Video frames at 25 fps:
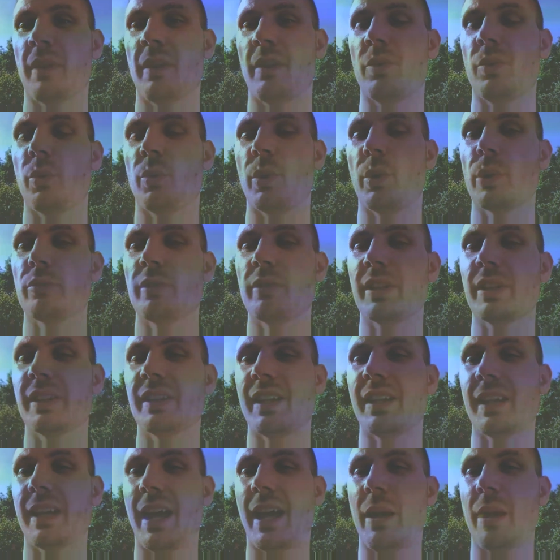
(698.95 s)
We're running a
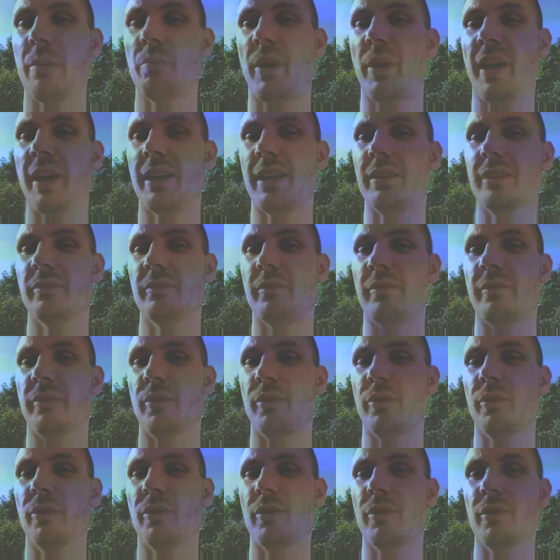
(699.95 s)
campaign
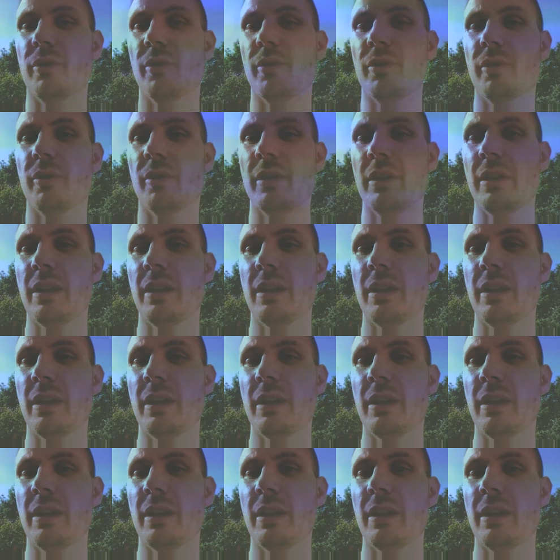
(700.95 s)
for